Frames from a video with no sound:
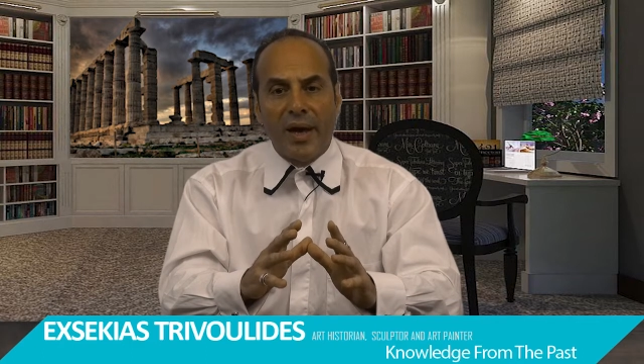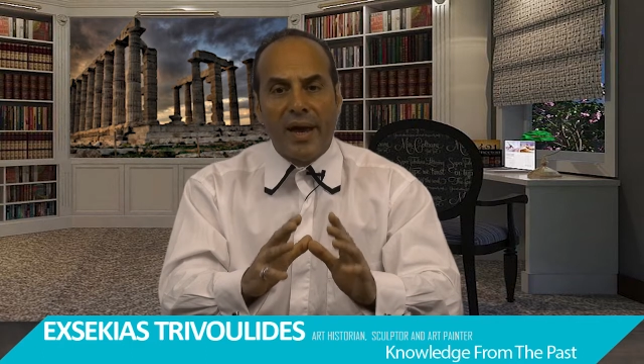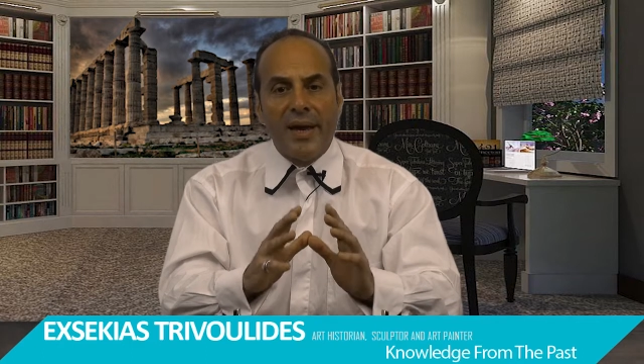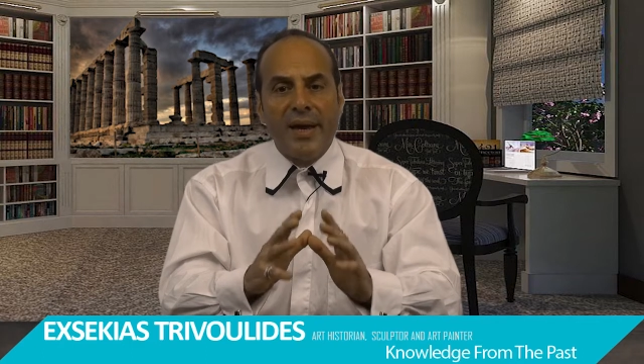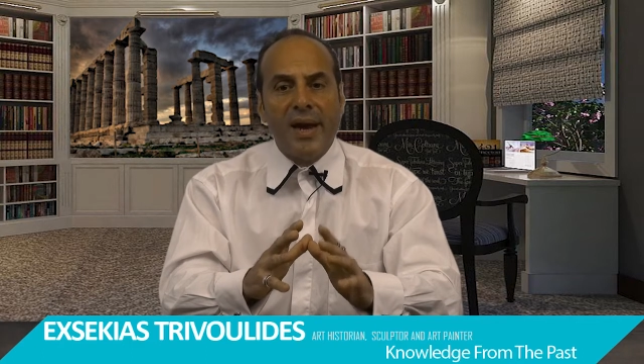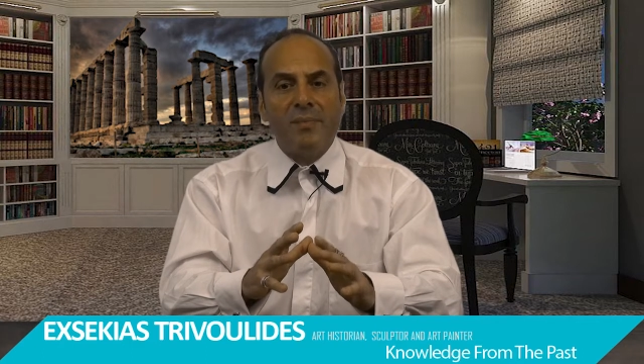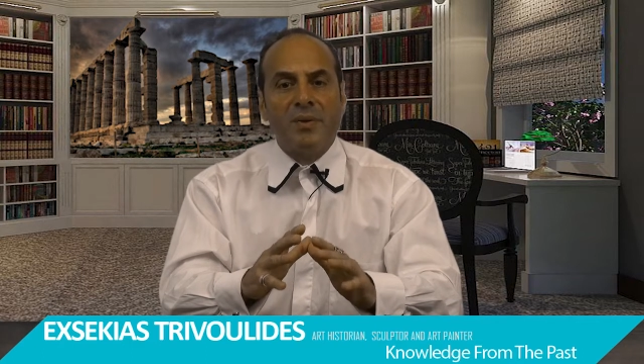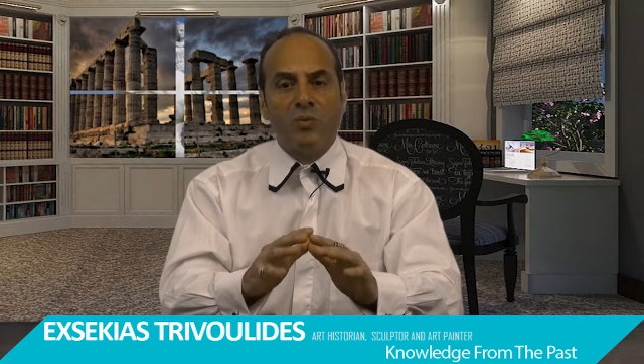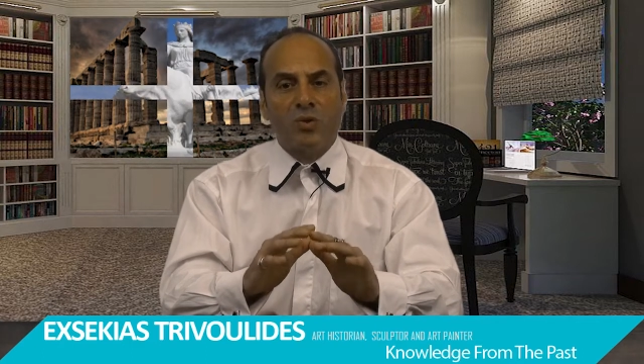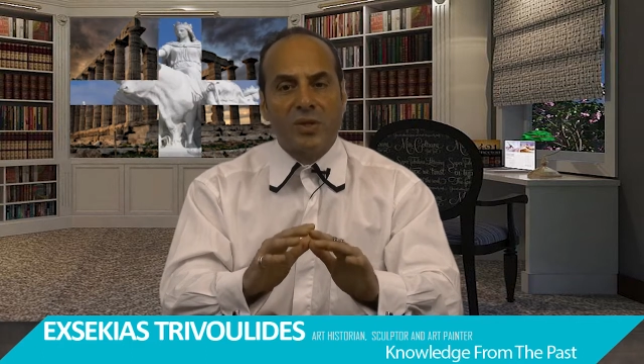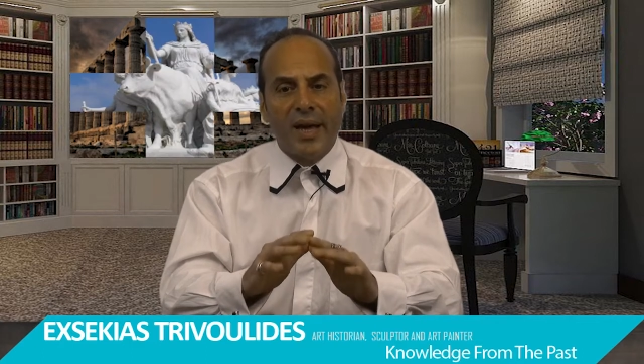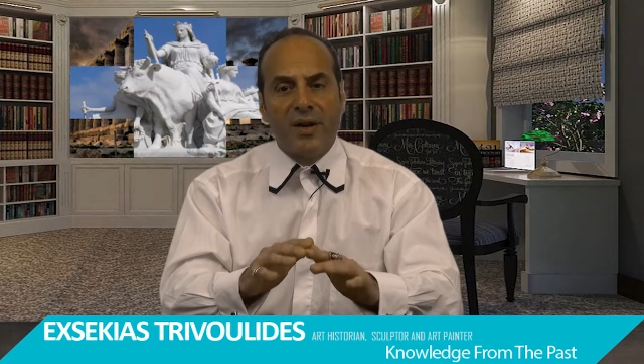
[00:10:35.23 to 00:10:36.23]
a name that
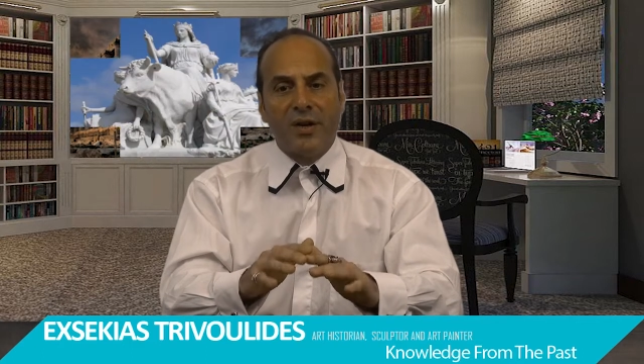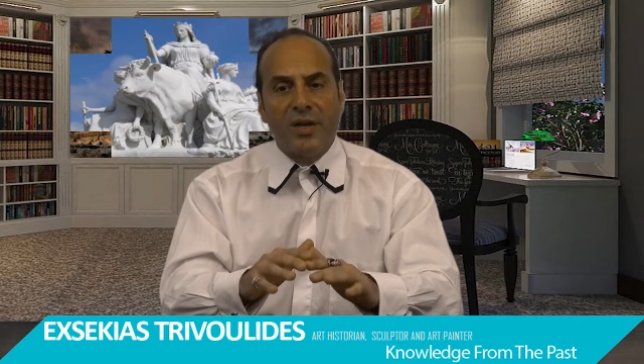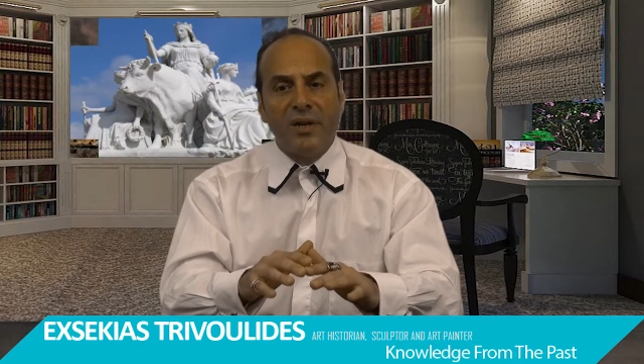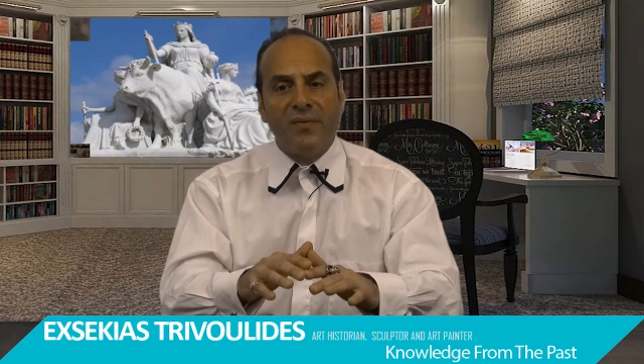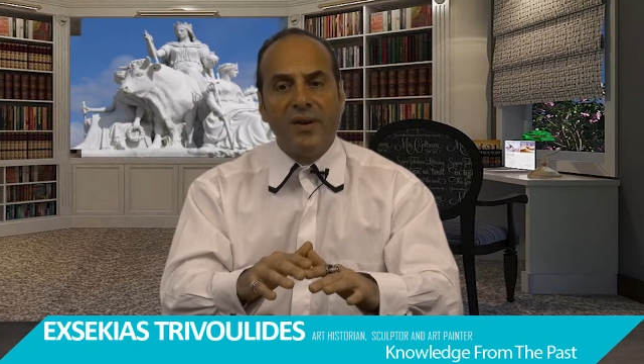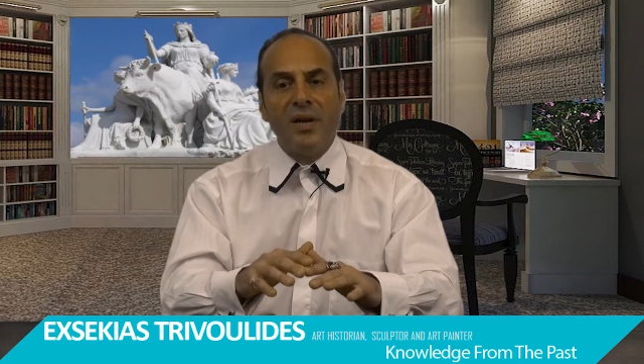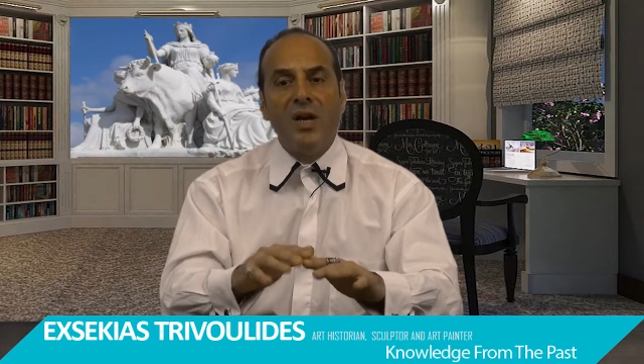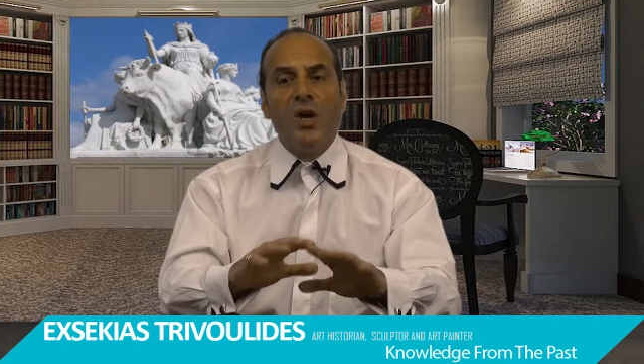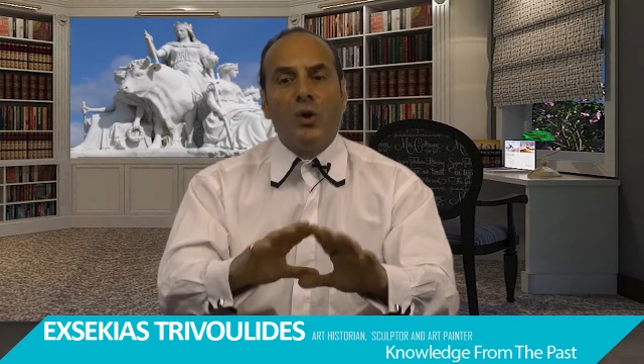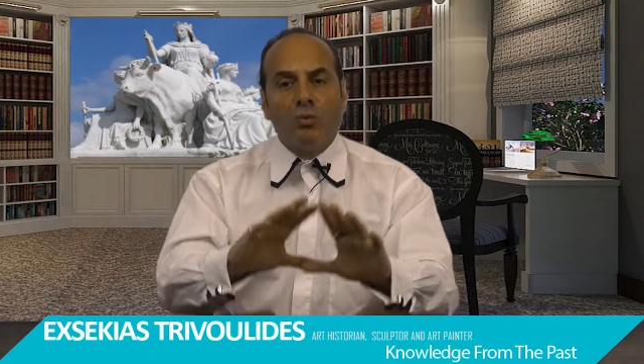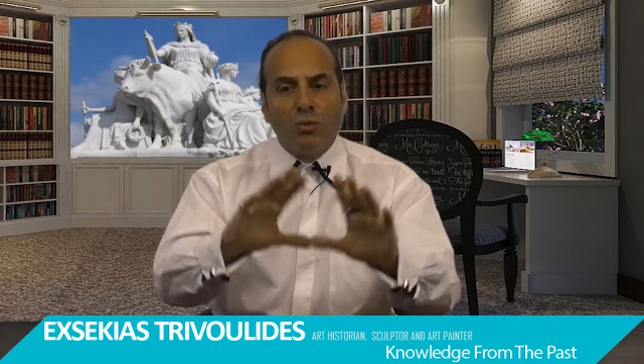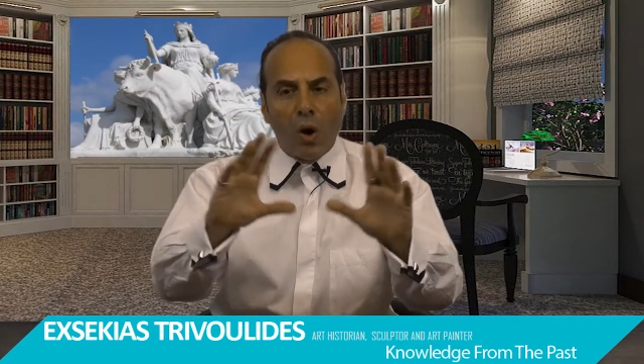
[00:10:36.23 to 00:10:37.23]
was later given
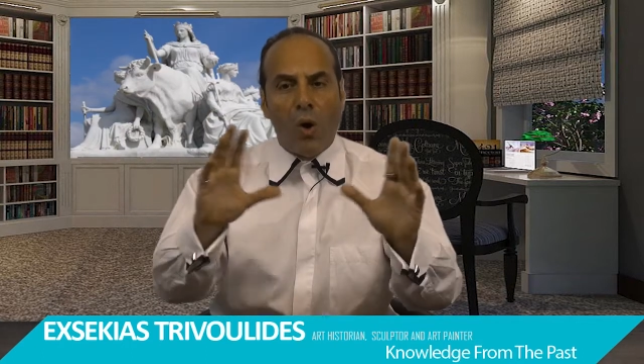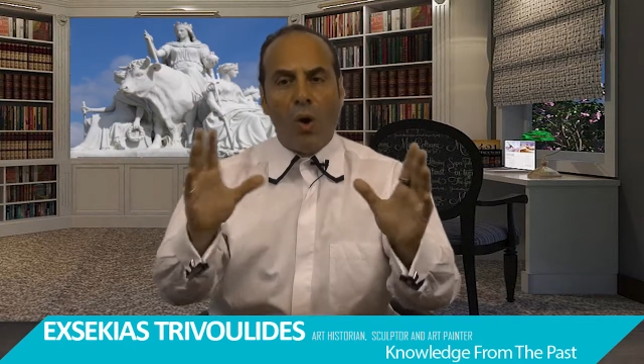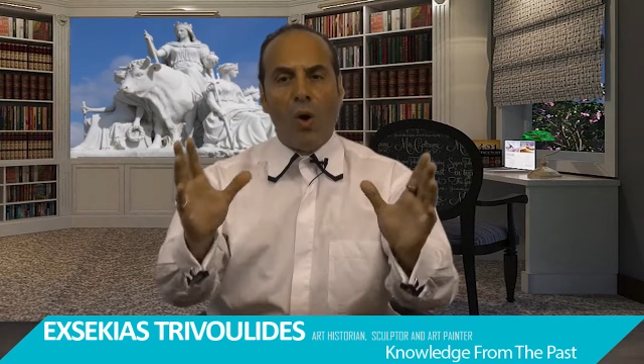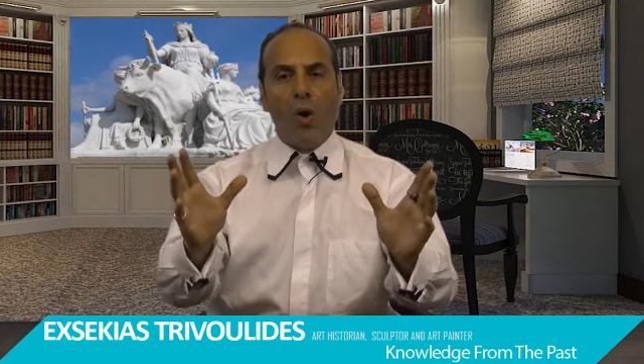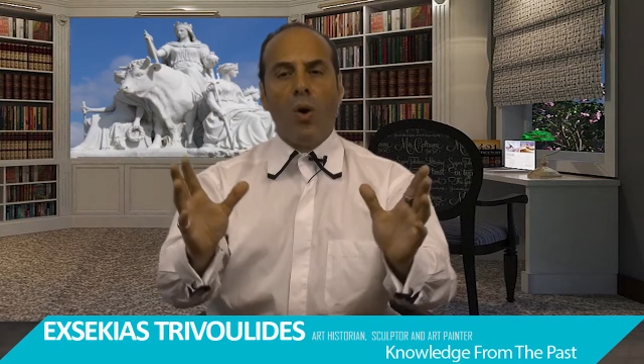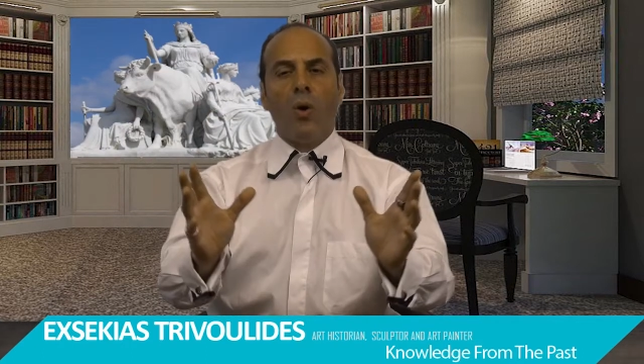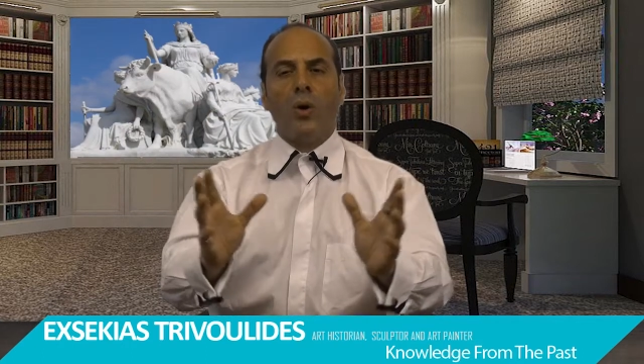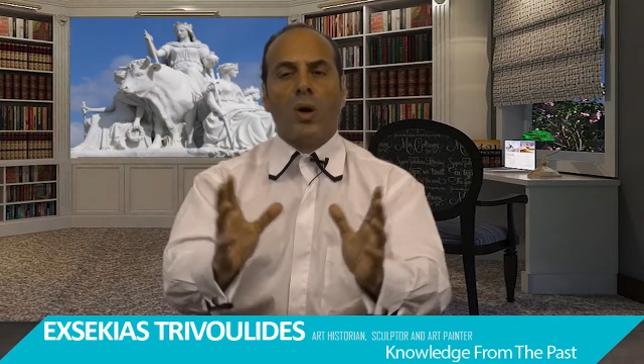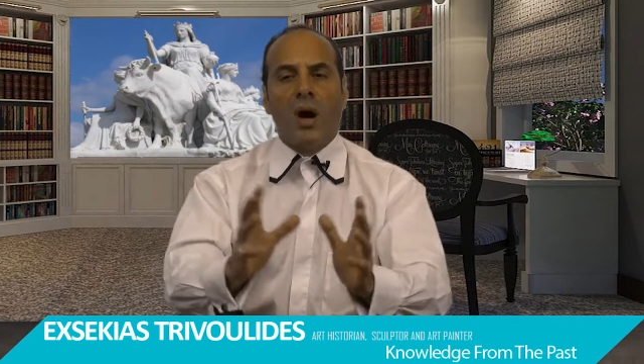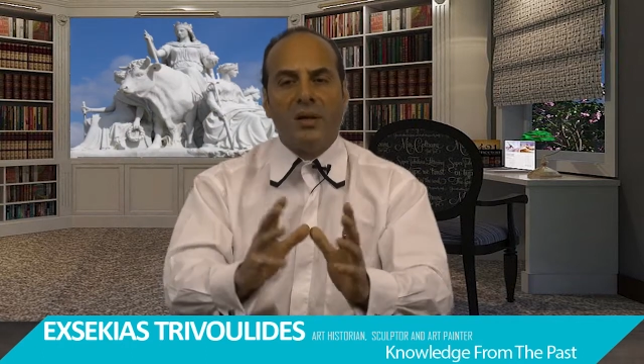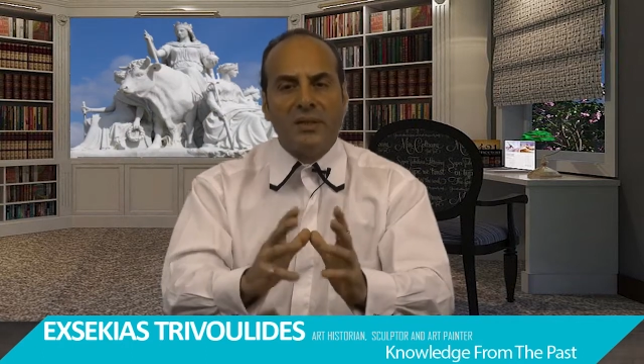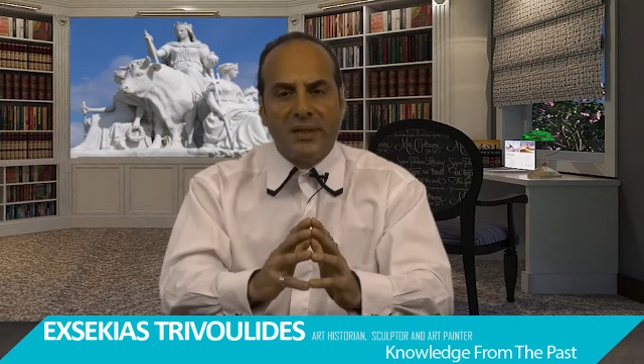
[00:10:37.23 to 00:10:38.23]
to the whole
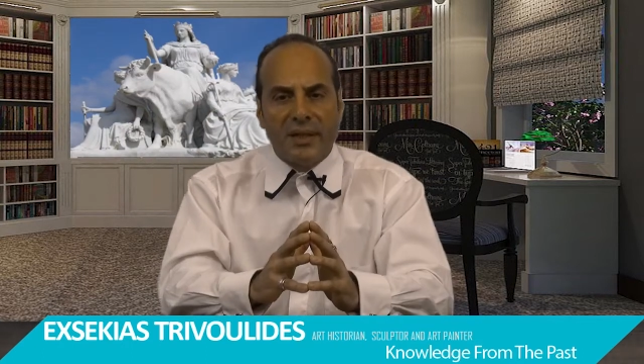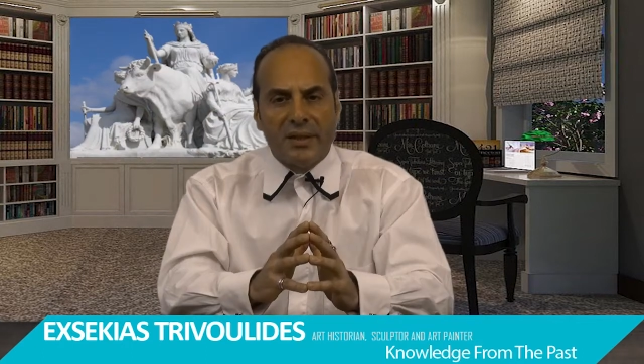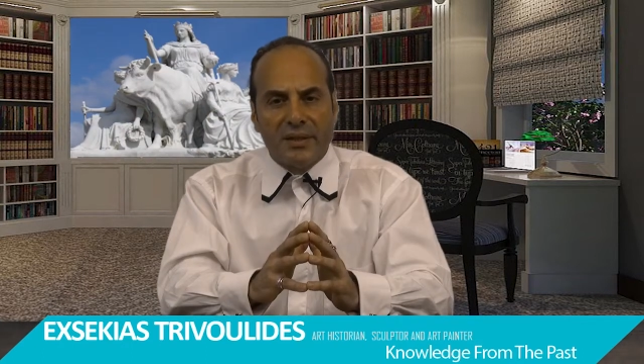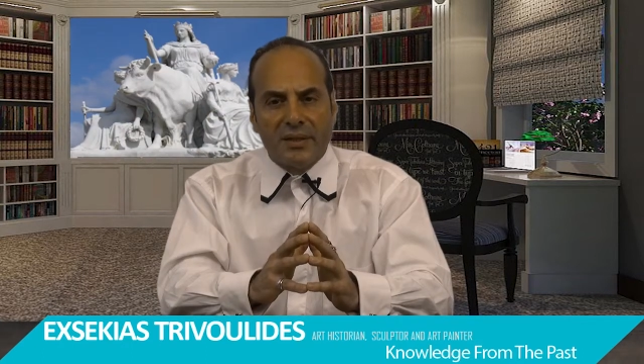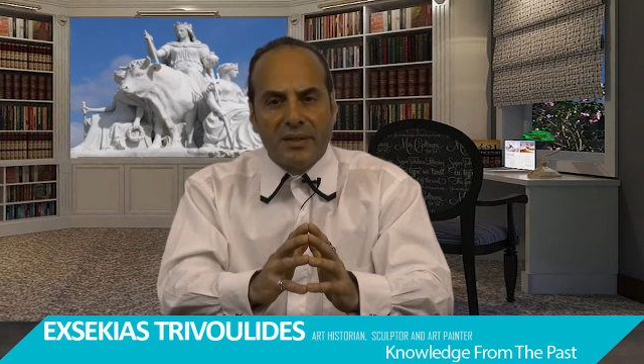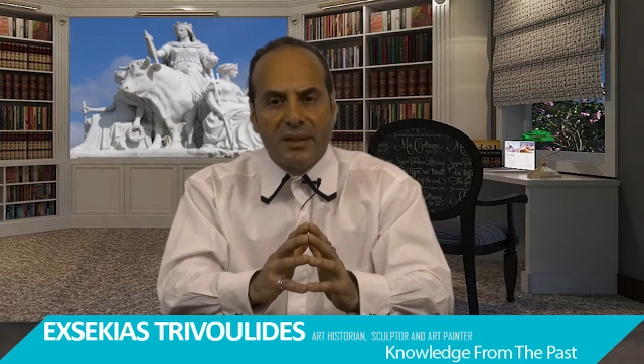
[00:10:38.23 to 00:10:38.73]
continent.